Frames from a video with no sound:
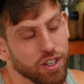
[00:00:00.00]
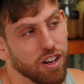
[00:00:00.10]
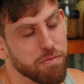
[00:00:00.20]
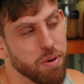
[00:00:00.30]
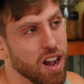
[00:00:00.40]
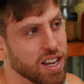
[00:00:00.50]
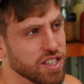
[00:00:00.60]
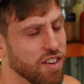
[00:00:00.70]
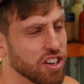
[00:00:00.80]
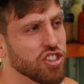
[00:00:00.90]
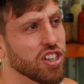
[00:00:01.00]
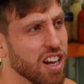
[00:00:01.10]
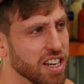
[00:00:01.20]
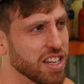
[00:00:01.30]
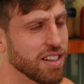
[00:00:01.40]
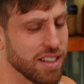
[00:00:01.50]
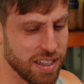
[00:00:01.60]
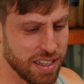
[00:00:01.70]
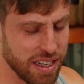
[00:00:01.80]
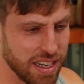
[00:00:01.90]
You don't have pockets of uncooked onion.
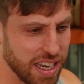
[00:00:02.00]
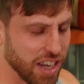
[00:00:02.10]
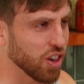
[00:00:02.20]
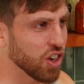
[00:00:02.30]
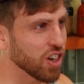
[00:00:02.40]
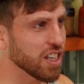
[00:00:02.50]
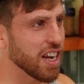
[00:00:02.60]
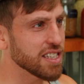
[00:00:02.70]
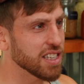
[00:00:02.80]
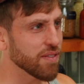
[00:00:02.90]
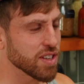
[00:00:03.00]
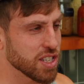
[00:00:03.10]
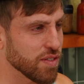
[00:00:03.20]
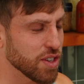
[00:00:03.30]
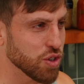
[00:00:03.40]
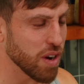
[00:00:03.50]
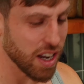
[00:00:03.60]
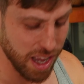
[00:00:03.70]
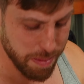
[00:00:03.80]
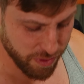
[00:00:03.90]
It'll cook nicely if it's
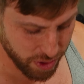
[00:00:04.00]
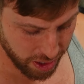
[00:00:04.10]
shredded up, I feel